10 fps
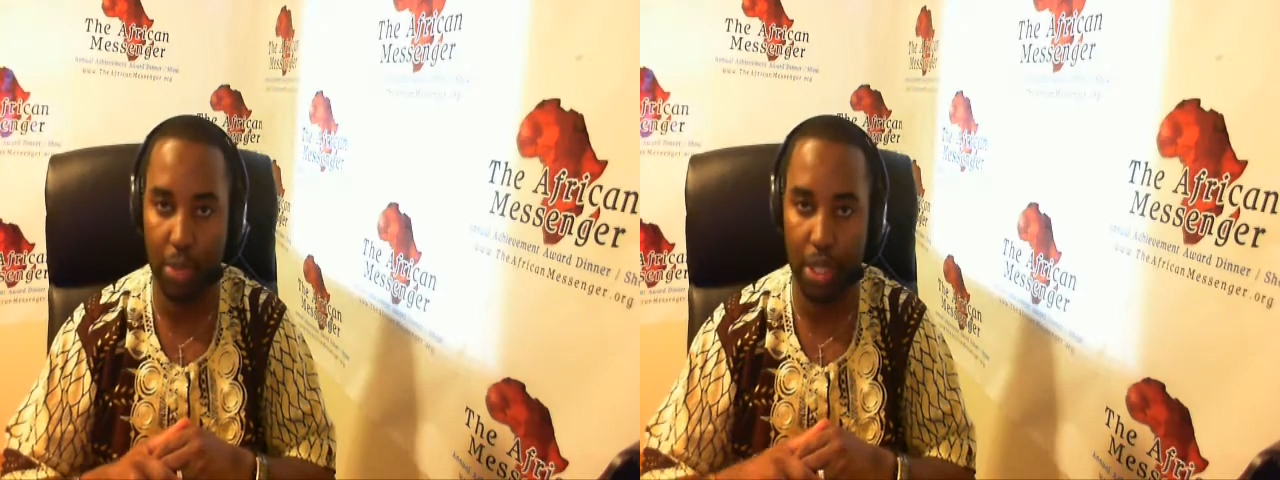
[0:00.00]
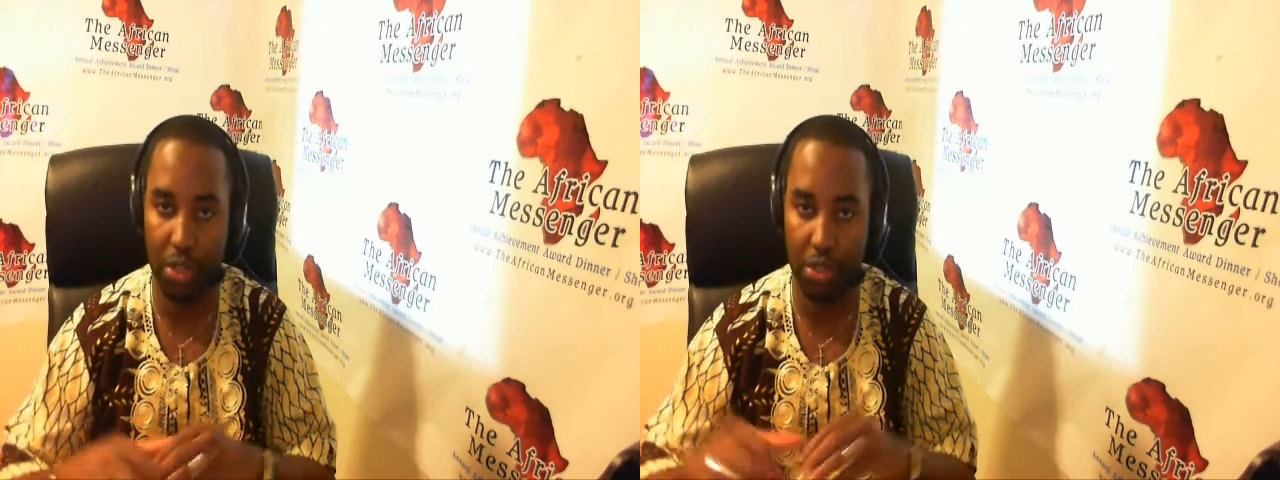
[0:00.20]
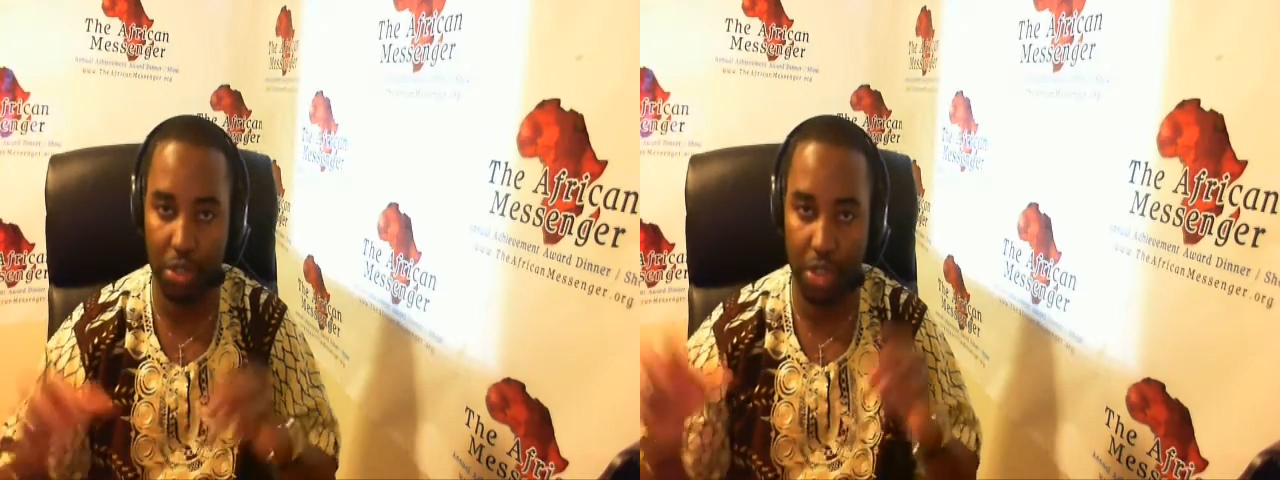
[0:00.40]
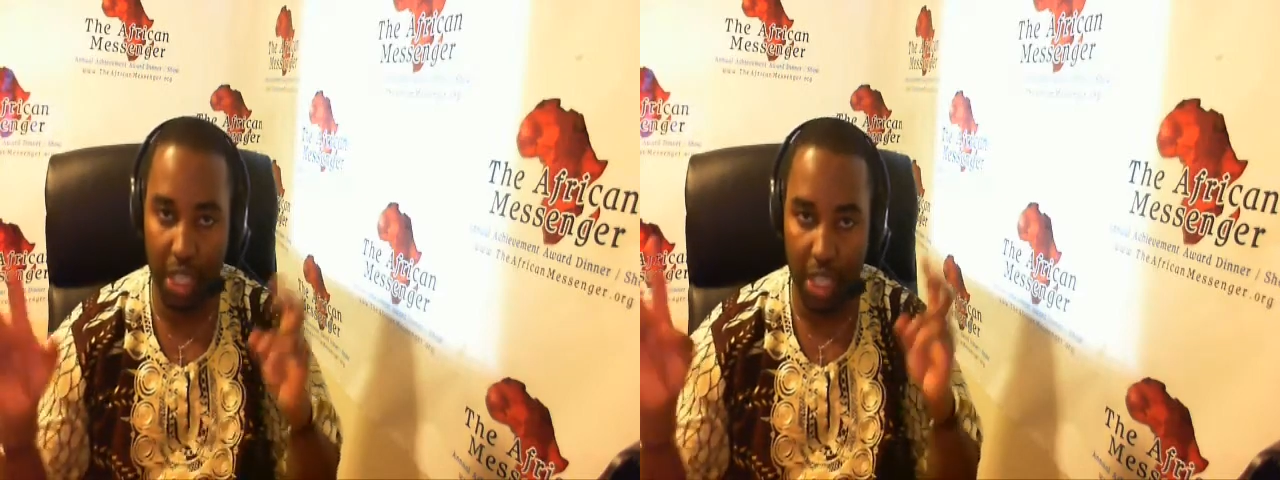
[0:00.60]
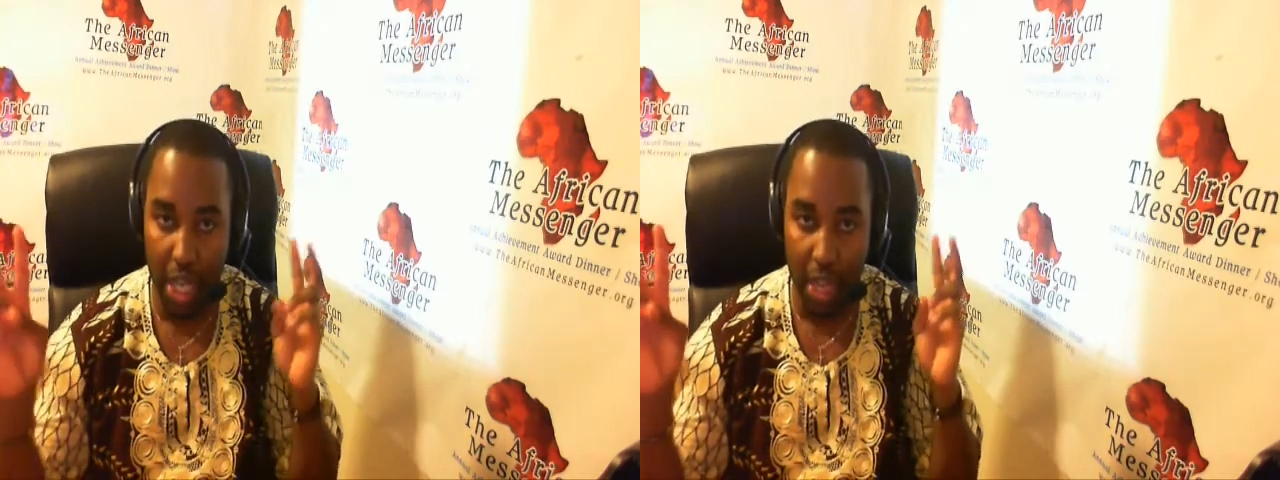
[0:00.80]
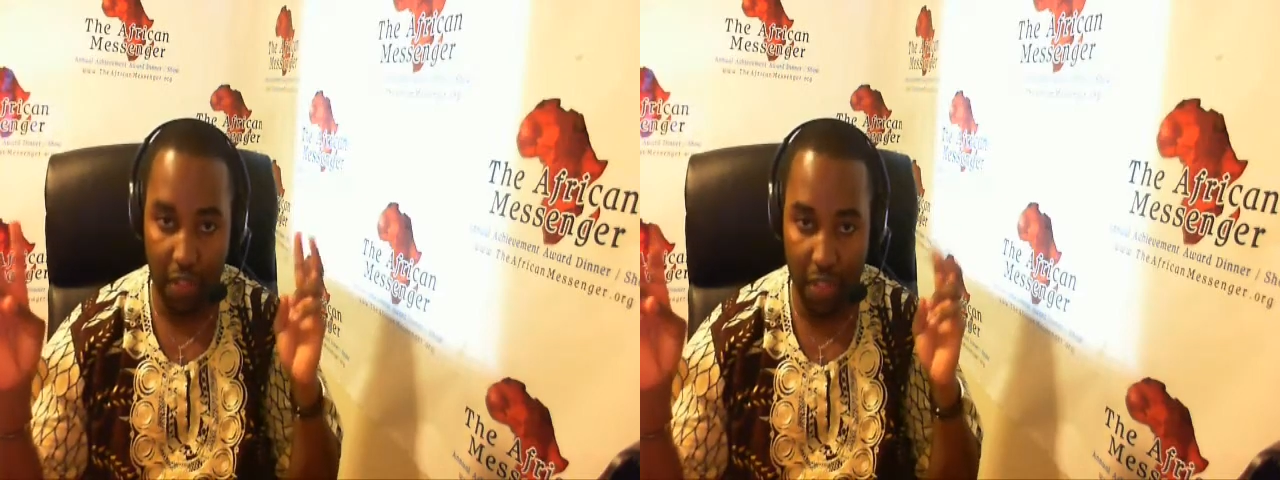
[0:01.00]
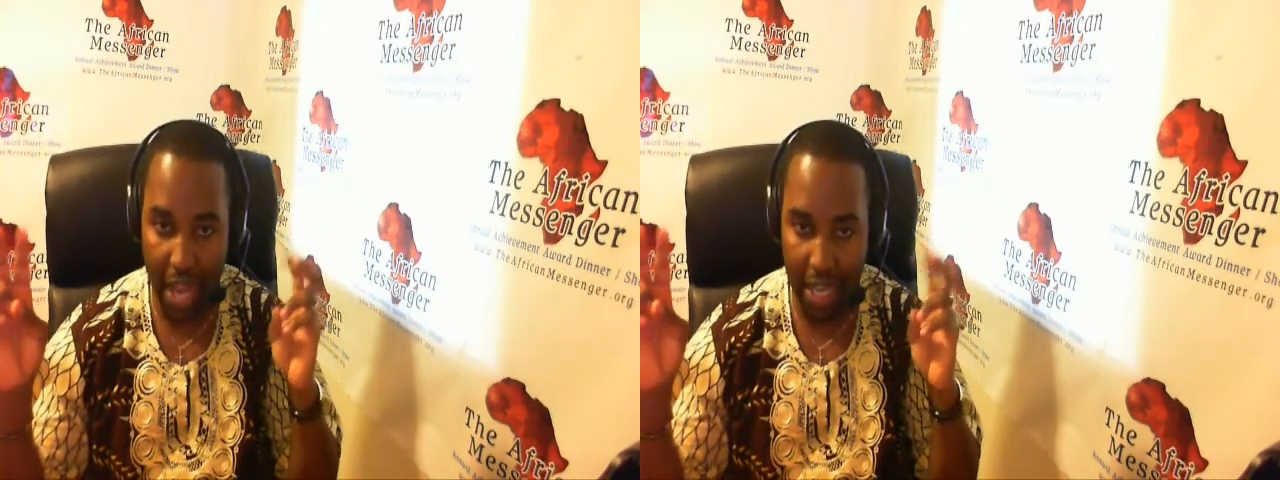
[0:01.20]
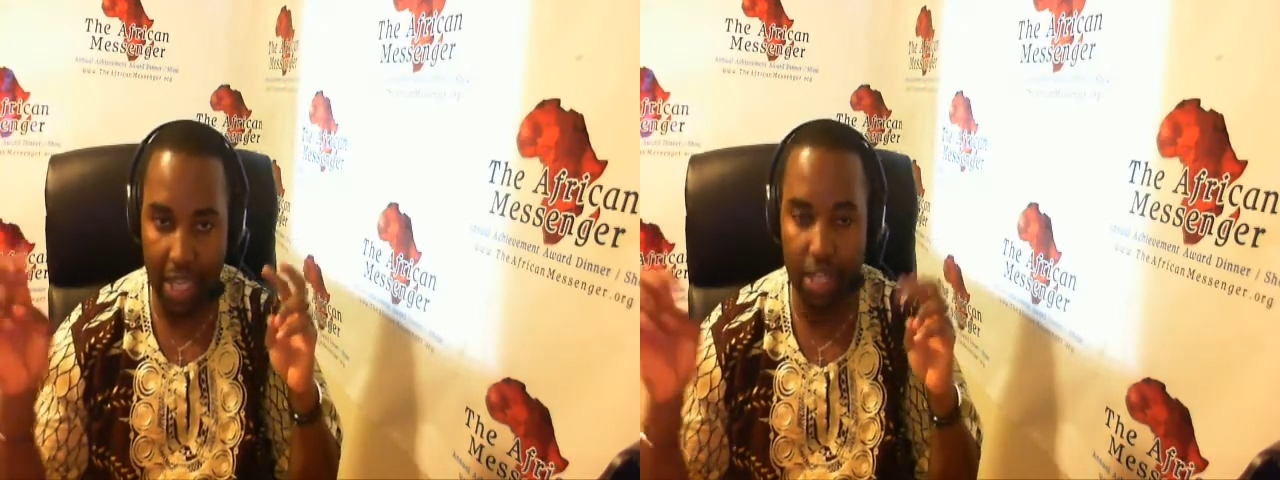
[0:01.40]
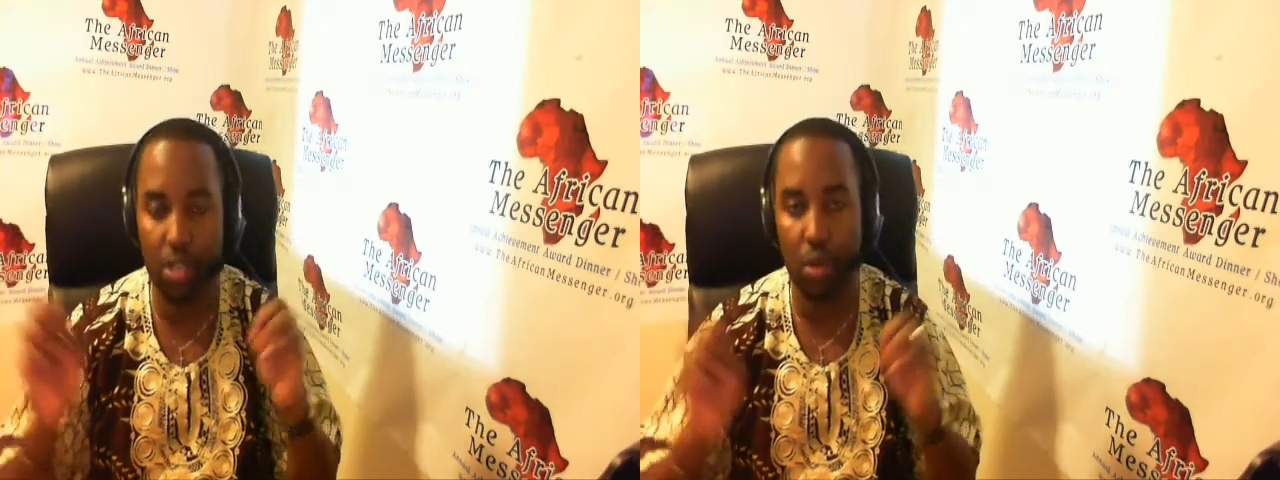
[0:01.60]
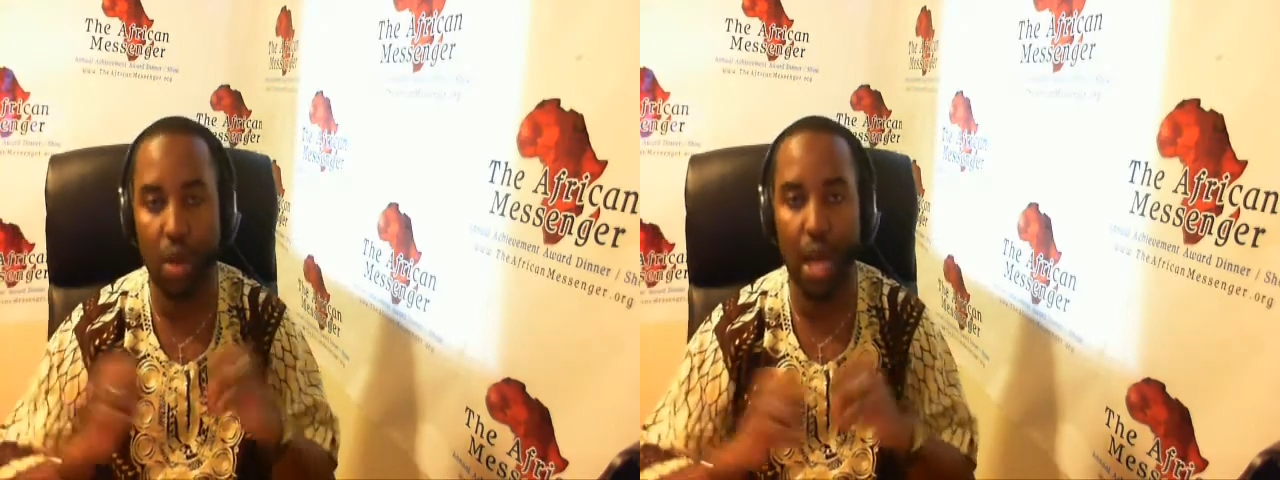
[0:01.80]
because you think that is
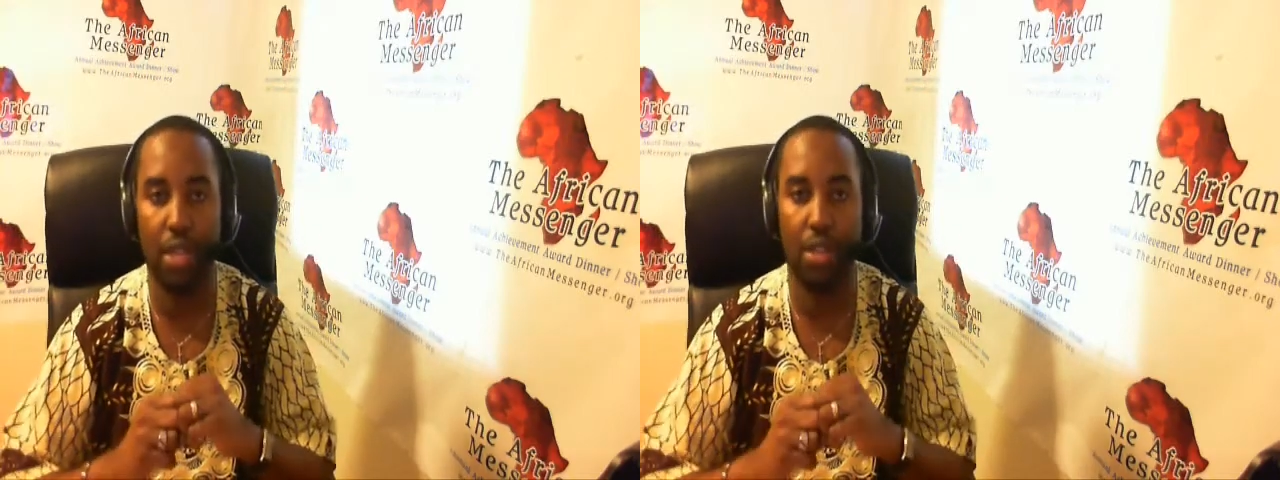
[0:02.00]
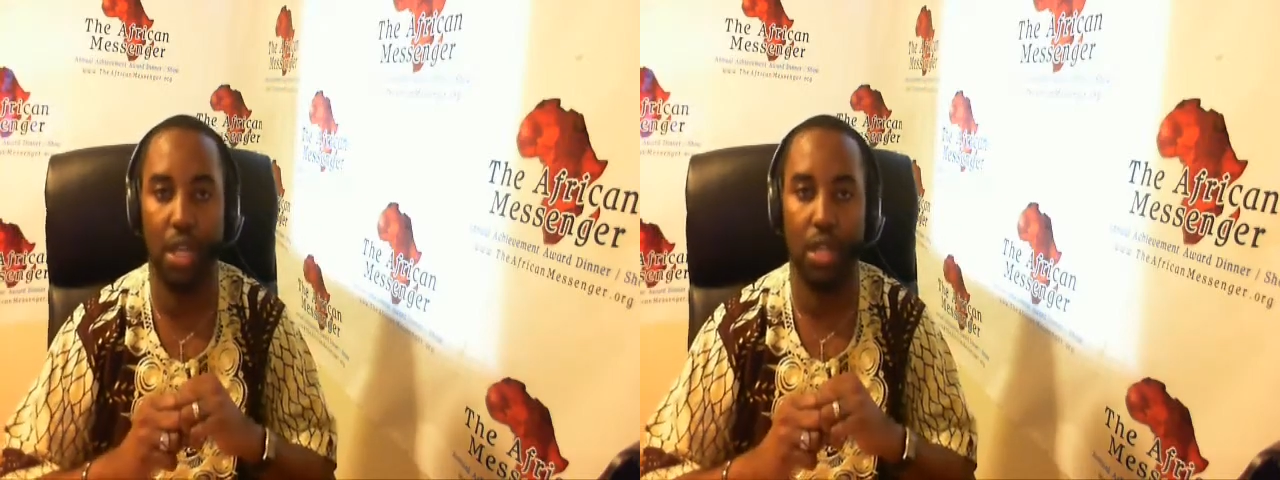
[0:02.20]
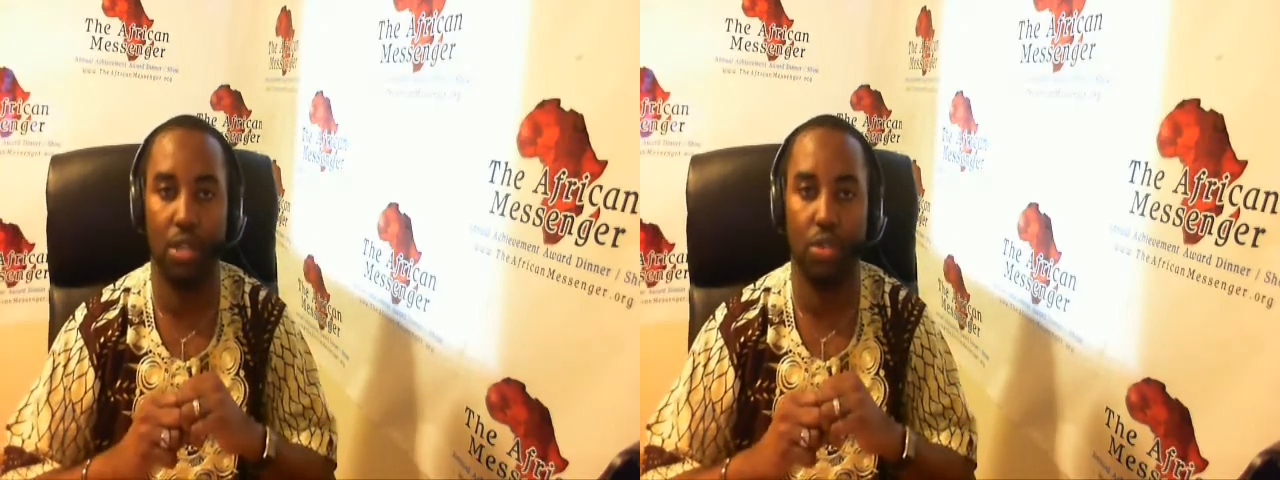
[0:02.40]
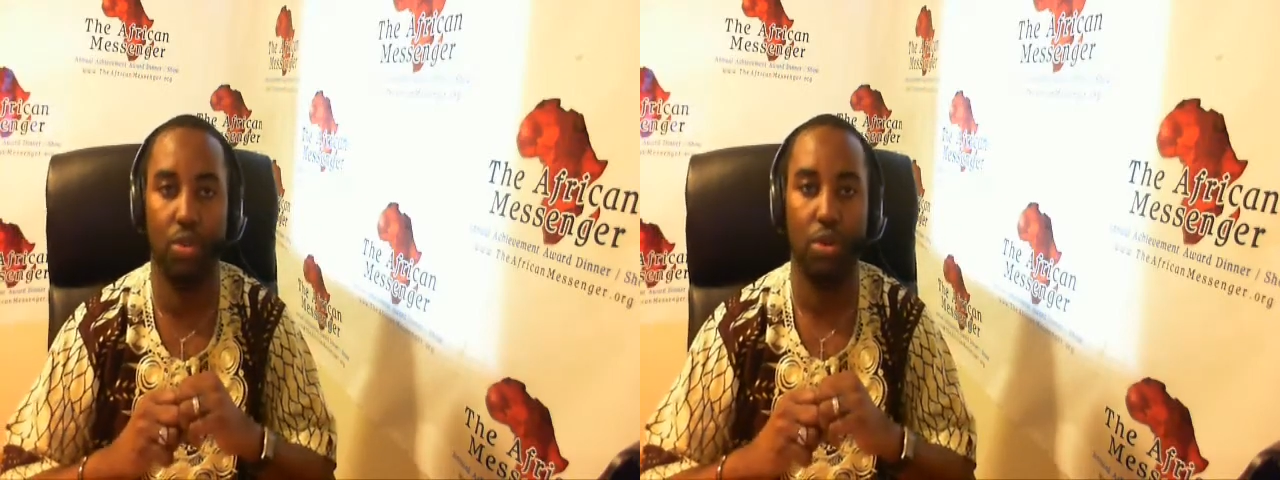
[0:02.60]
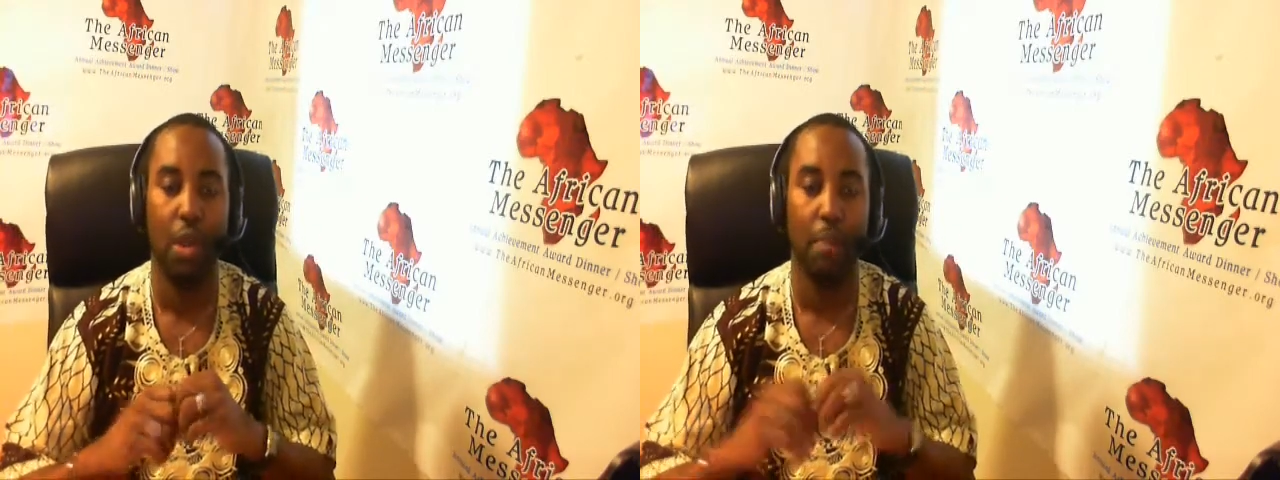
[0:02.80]
the right thing to do,